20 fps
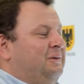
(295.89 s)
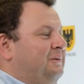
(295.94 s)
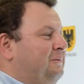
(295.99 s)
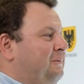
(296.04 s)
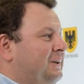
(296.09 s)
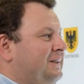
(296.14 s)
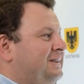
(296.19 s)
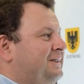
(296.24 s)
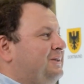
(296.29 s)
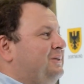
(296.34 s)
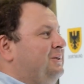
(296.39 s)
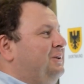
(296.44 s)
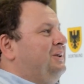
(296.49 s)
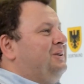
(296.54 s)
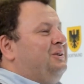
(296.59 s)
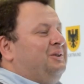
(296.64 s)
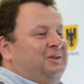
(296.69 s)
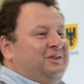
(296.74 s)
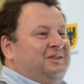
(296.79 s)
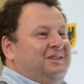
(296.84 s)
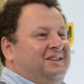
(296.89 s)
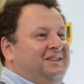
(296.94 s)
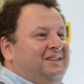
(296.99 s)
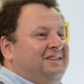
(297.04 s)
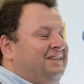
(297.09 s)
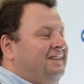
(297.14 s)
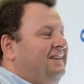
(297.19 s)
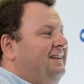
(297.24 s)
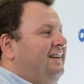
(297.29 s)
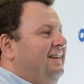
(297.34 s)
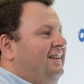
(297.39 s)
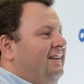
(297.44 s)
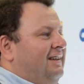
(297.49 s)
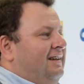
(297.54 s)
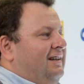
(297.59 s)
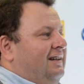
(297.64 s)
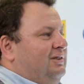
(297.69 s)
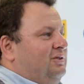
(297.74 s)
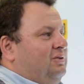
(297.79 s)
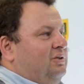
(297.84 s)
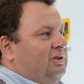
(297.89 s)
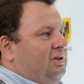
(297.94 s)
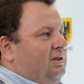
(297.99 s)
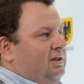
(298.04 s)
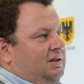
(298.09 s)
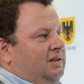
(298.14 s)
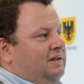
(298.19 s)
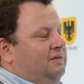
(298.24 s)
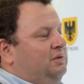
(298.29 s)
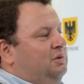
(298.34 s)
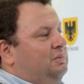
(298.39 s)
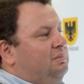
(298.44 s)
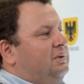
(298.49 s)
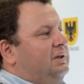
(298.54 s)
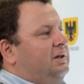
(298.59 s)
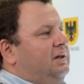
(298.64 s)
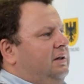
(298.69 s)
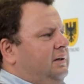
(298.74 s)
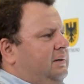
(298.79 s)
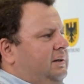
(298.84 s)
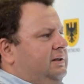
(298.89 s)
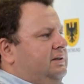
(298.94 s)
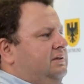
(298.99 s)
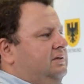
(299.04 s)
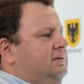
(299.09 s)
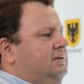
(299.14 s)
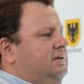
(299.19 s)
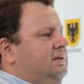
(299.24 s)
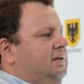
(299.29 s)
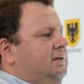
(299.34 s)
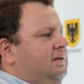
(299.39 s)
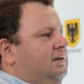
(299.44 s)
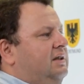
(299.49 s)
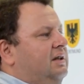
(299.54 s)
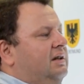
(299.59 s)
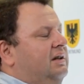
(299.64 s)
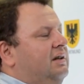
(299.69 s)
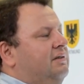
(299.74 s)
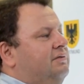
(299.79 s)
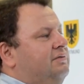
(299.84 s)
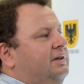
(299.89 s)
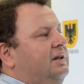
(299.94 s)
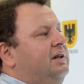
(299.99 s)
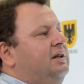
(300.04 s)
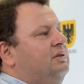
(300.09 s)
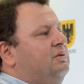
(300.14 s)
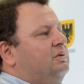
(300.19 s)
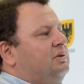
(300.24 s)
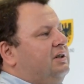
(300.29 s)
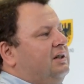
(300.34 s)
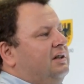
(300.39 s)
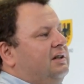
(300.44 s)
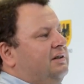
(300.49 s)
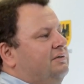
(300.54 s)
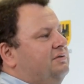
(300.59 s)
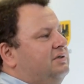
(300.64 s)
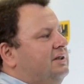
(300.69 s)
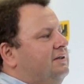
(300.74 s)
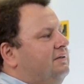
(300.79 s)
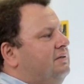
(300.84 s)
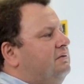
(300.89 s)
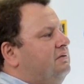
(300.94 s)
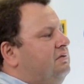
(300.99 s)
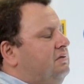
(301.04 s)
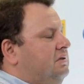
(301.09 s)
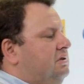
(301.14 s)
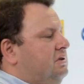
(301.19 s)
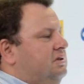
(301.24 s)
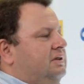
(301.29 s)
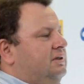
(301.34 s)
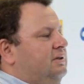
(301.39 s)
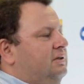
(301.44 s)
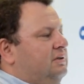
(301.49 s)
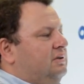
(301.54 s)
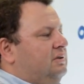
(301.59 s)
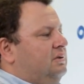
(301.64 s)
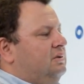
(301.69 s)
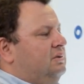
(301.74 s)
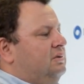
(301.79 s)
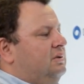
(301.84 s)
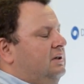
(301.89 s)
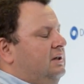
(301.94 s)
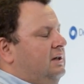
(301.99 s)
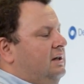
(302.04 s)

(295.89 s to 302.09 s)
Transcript: What's going on here. I thought he have to play, I think, king f8 or king f7 first, mm-hmm. I don't know.